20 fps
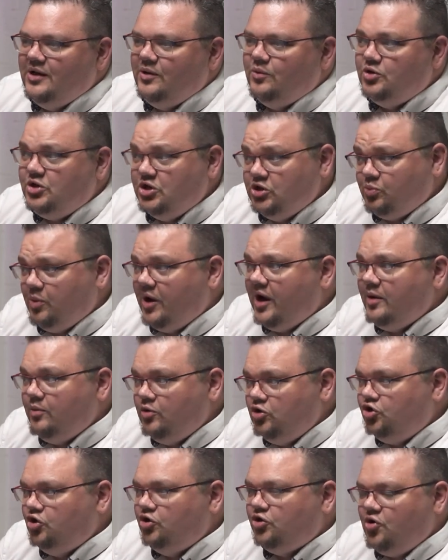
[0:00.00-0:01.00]
which is why we
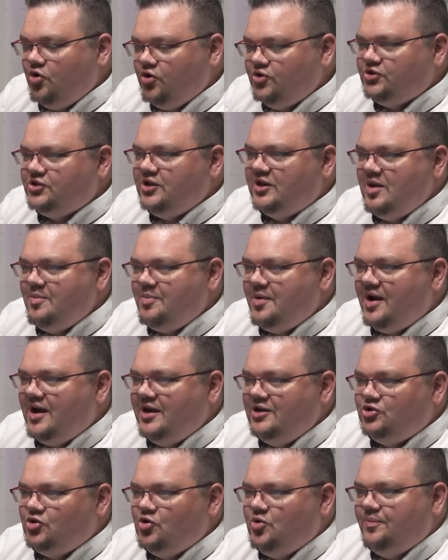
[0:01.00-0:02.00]
should constantly keep our
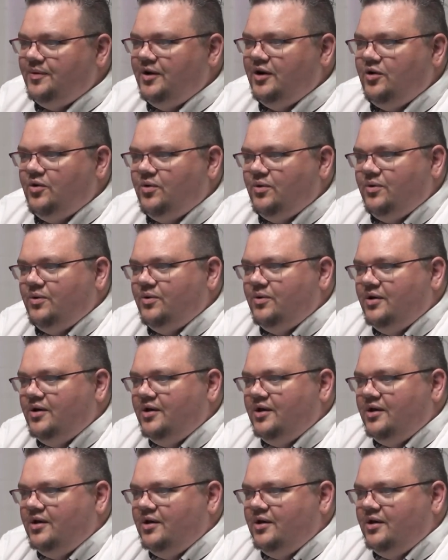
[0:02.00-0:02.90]
eyes open and go,